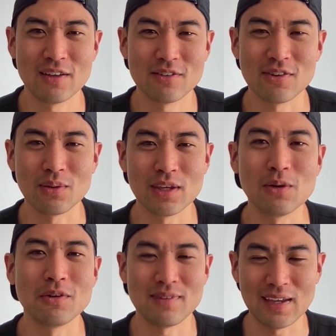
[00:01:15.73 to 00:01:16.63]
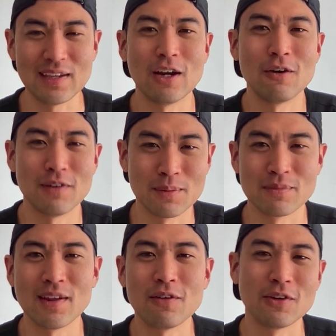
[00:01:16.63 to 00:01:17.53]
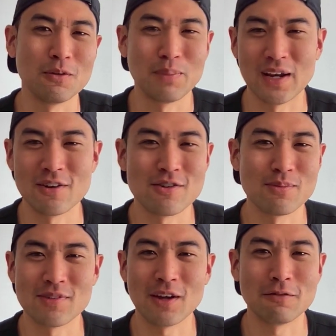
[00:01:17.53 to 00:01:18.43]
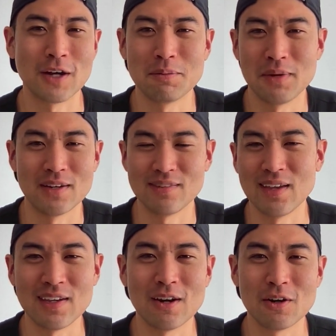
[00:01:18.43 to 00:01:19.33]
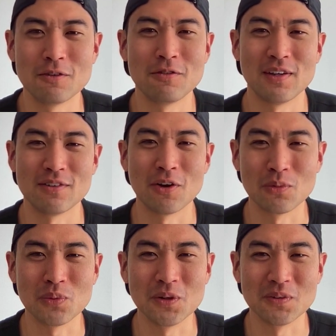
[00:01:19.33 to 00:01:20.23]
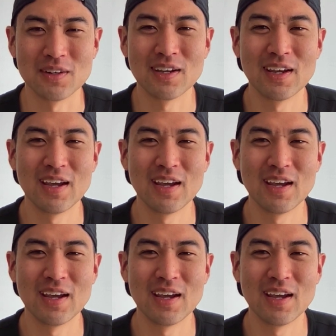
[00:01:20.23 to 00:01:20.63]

So he would take care of it himself. He would bandage himself up and take care of his own wound.